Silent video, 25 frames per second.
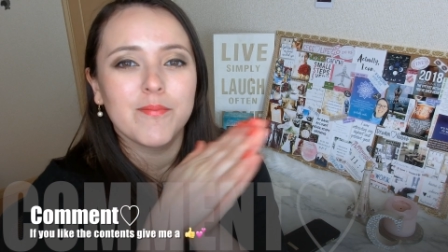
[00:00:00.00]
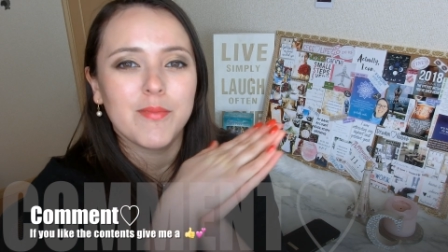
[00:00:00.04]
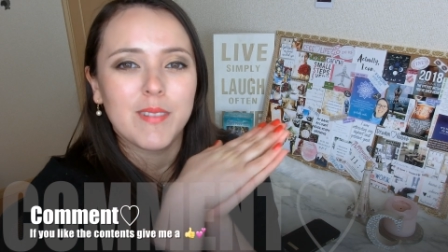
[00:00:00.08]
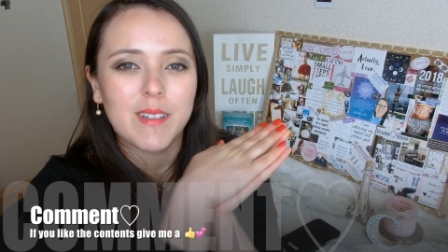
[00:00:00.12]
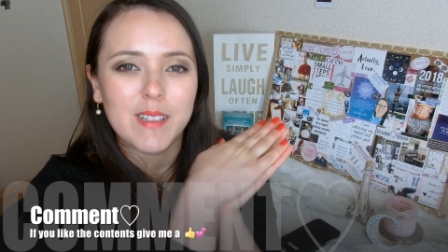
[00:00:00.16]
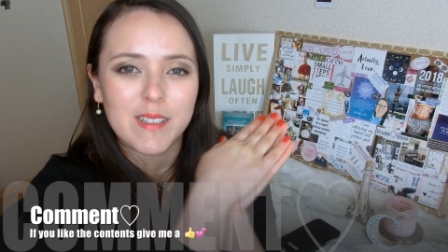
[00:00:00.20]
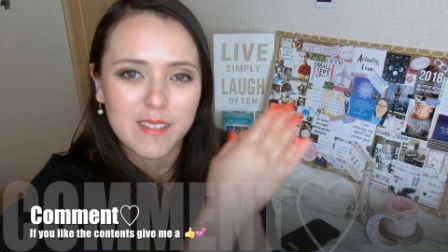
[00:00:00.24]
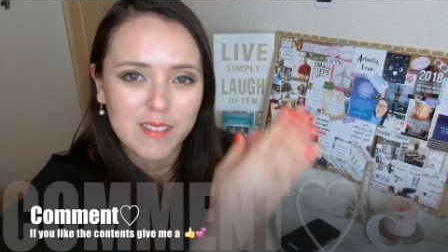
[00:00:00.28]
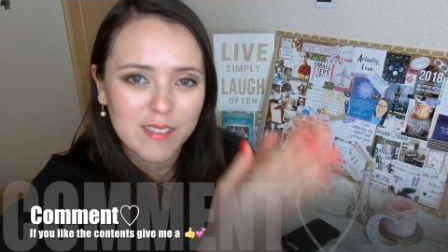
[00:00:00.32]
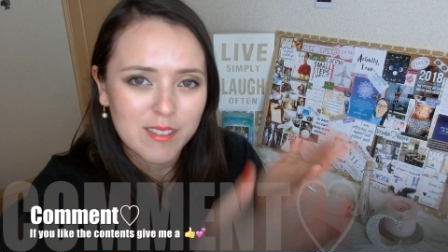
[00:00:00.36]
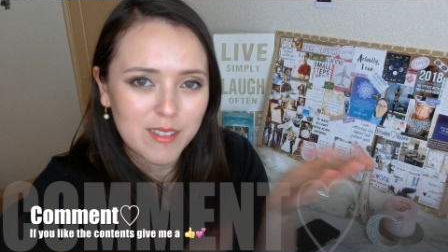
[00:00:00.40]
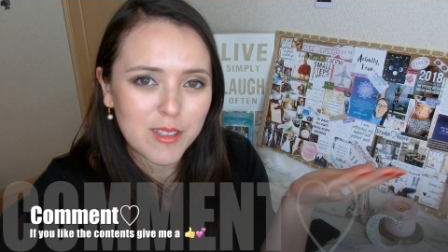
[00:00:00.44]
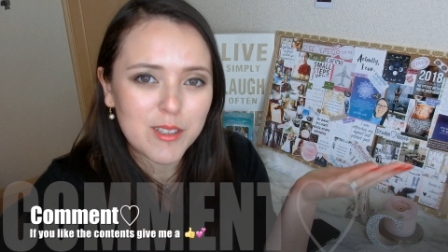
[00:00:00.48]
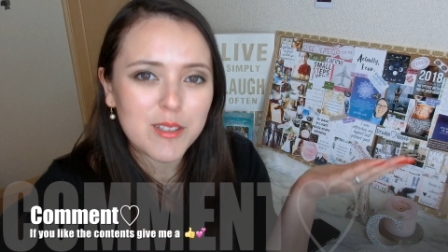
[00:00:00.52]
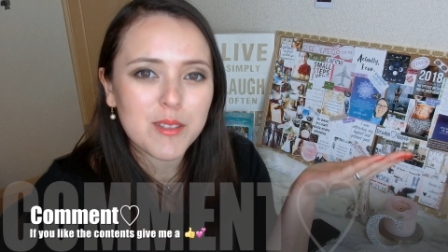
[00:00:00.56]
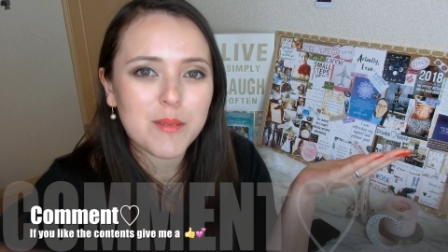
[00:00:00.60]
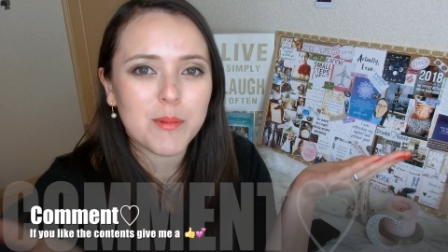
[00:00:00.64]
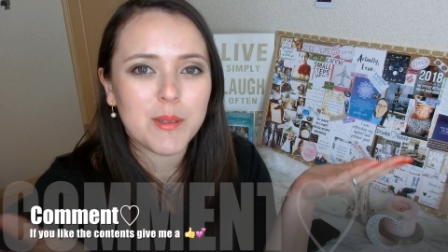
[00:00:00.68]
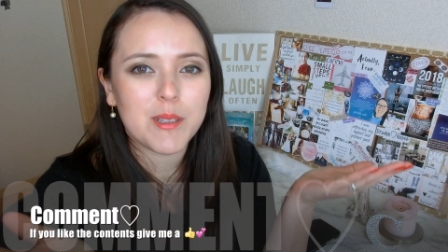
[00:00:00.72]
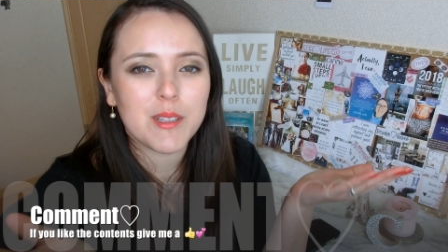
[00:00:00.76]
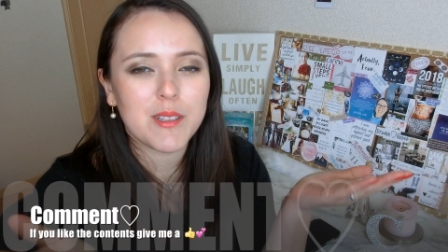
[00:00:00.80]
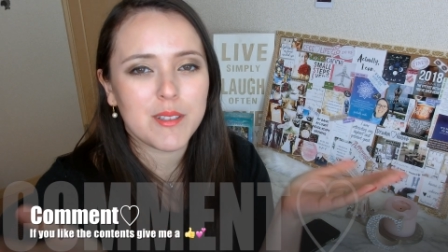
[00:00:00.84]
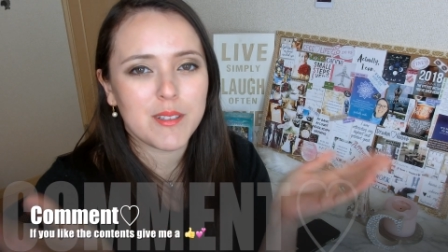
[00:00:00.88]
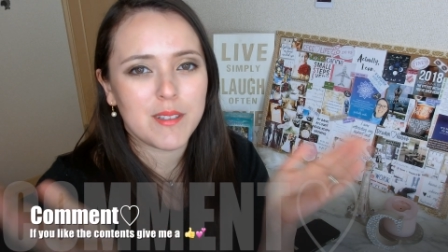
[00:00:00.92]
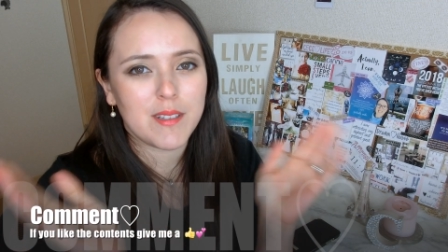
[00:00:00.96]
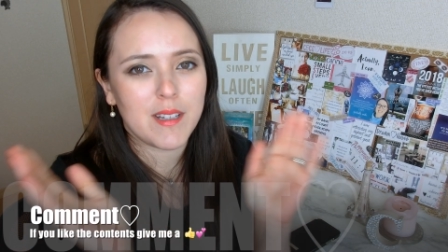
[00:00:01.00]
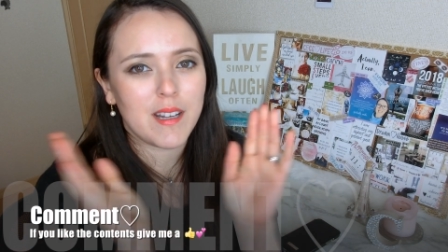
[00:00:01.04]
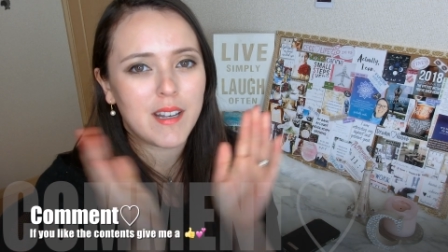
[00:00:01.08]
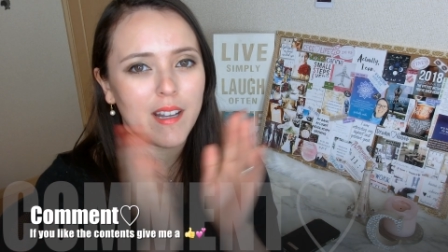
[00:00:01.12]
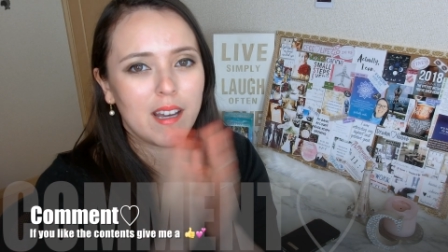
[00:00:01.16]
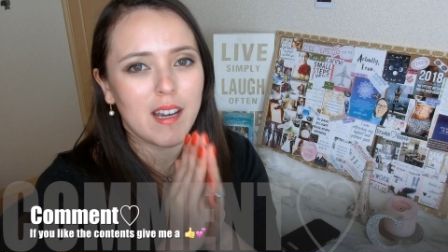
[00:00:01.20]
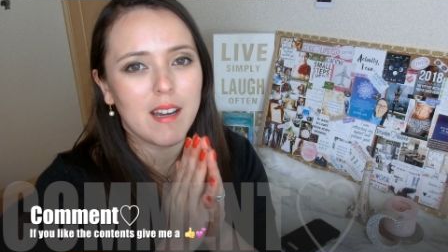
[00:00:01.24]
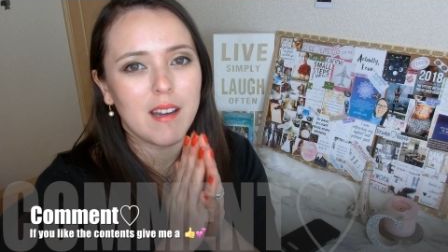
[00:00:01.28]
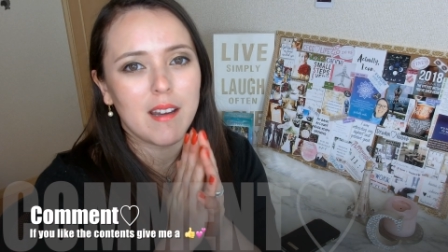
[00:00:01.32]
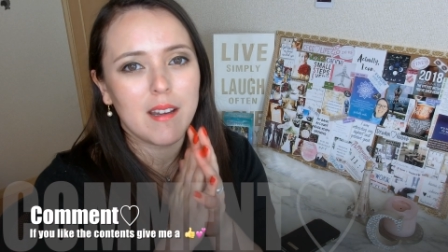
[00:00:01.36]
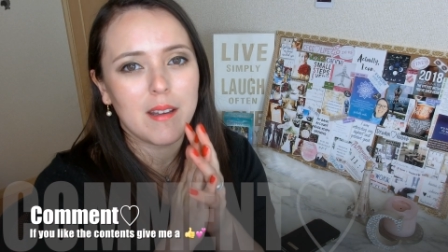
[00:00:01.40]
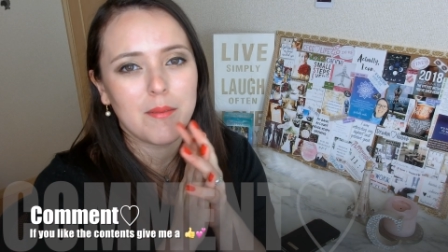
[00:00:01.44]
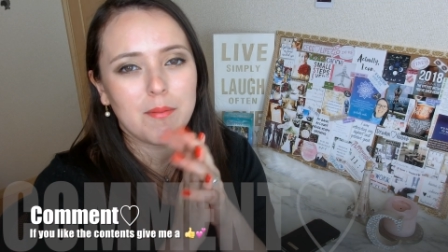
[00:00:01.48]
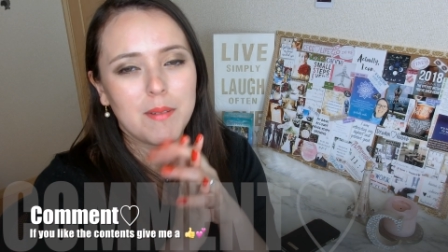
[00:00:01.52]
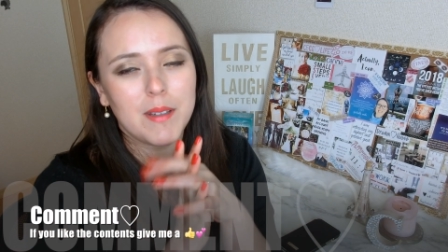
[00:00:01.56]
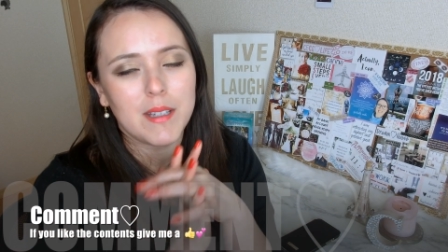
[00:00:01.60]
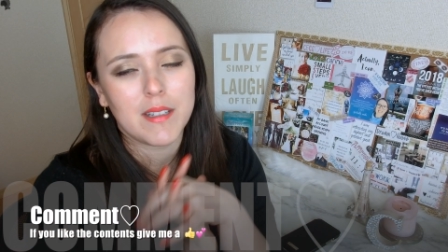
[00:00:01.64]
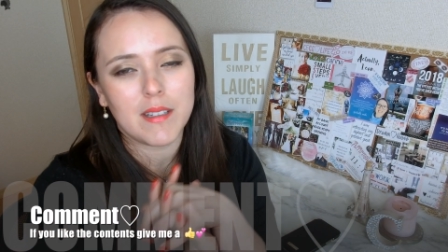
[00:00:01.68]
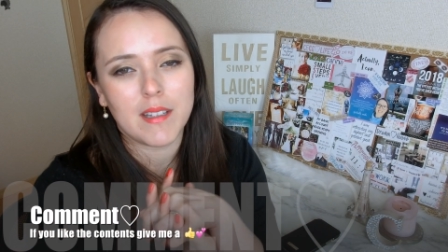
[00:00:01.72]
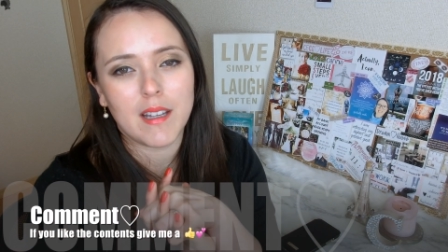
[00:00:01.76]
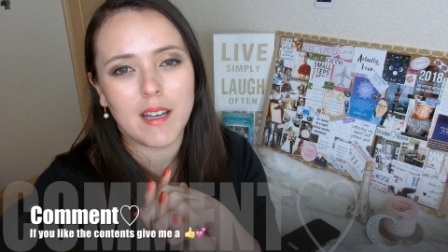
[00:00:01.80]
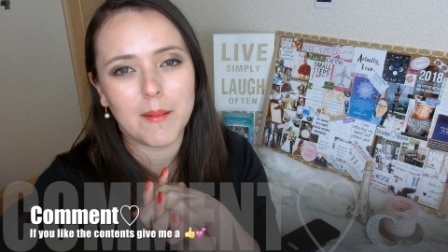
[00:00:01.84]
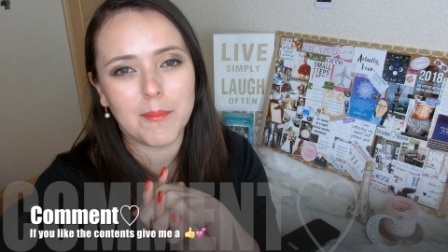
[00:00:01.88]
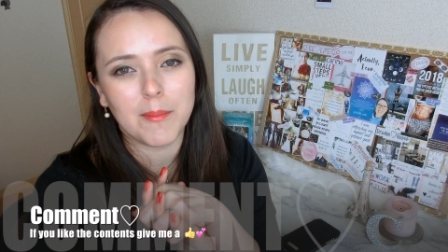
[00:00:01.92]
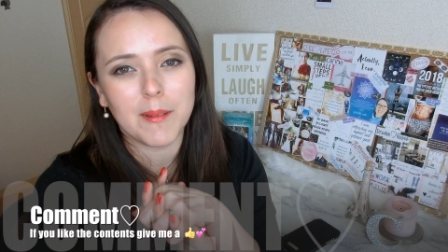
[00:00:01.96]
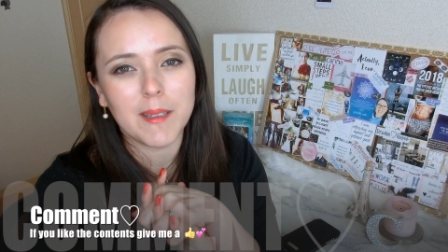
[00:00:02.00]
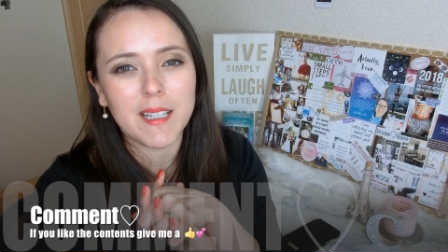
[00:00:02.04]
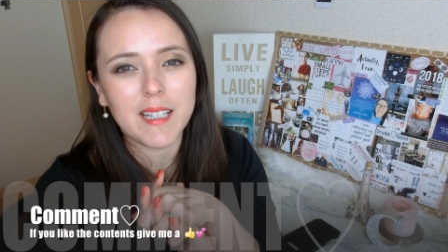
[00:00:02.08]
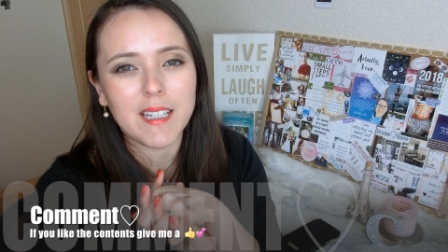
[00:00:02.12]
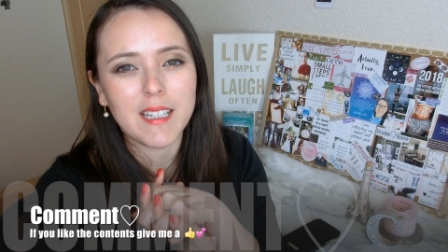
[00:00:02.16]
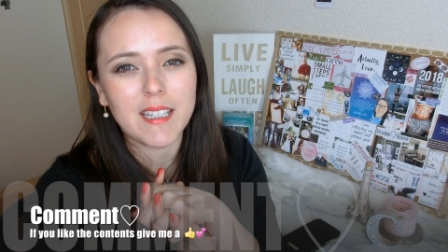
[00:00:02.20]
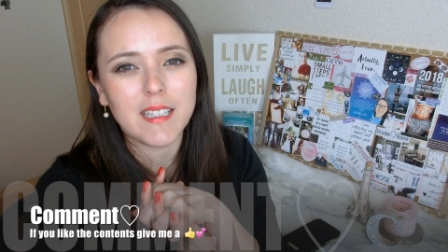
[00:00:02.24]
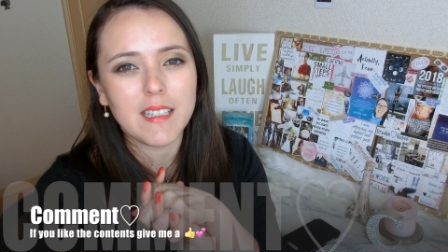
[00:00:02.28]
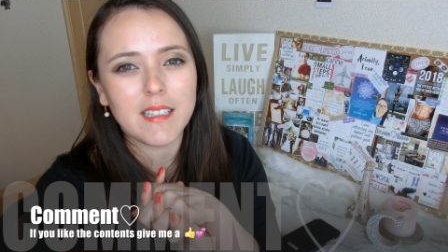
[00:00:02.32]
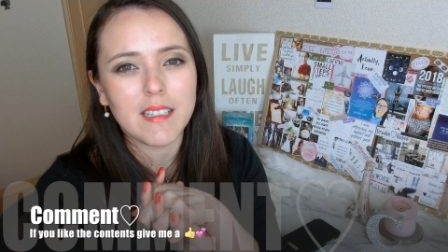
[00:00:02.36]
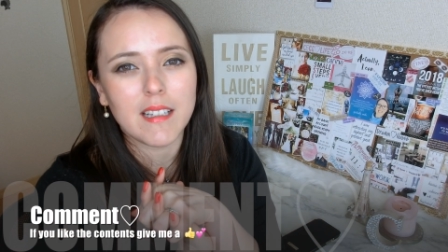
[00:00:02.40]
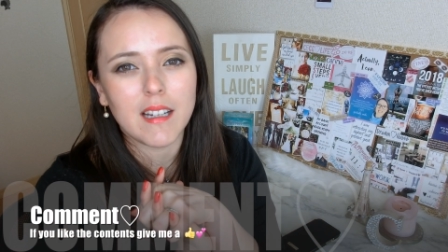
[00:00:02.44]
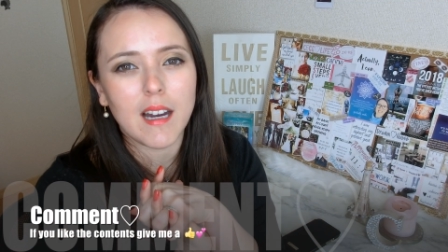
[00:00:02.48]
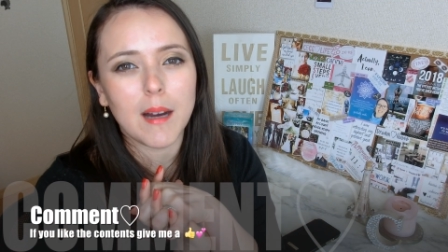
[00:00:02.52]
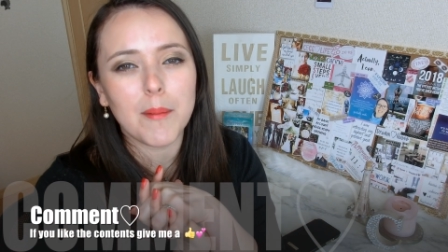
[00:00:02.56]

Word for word: in those videos that I've been uploading,